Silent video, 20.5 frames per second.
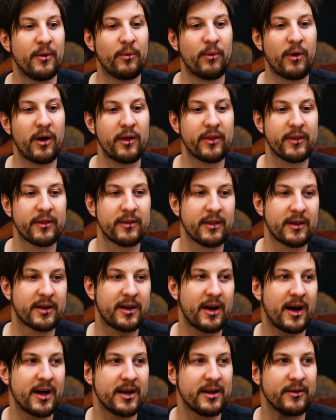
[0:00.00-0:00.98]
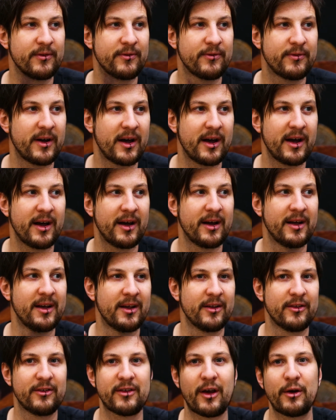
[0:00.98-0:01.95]
what the kind of
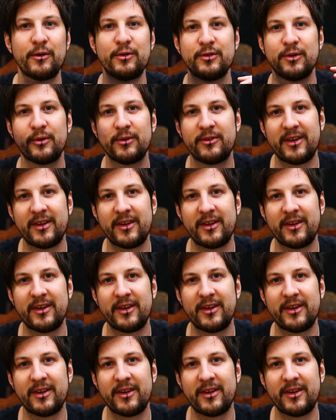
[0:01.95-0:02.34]
social